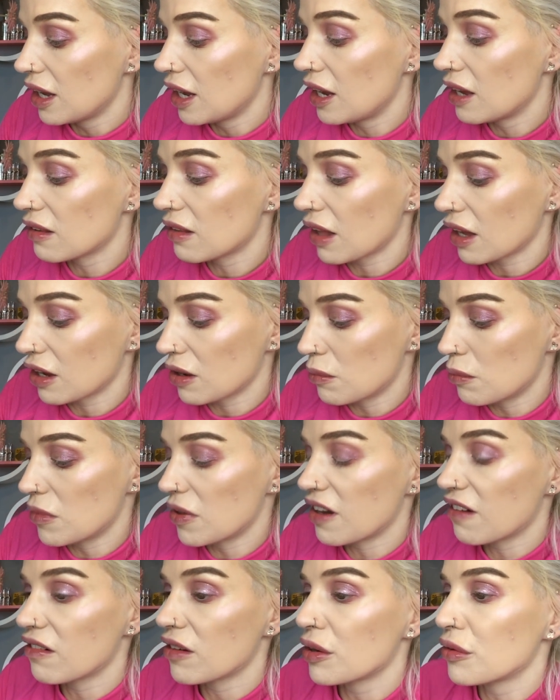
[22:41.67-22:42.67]
It's like a
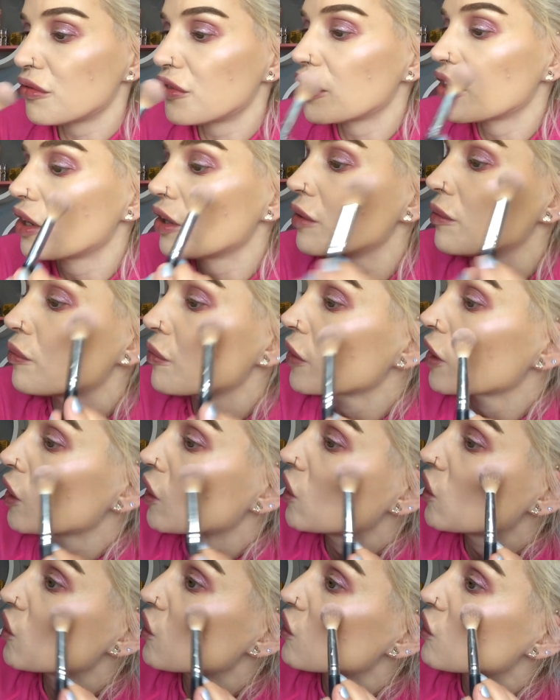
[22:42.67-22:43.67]
mirror for
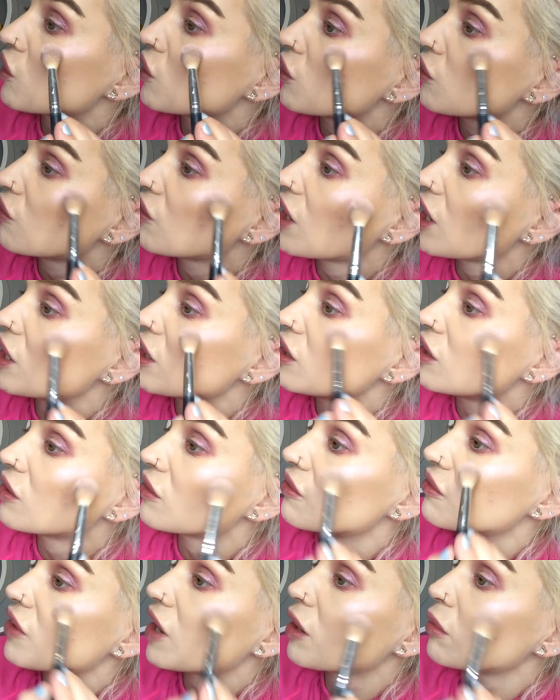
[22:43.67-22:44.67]

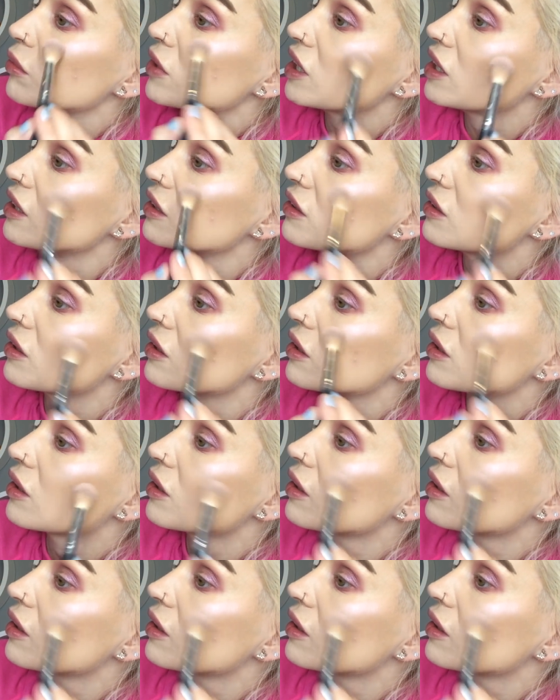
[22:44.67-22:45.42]
Sylvanian families.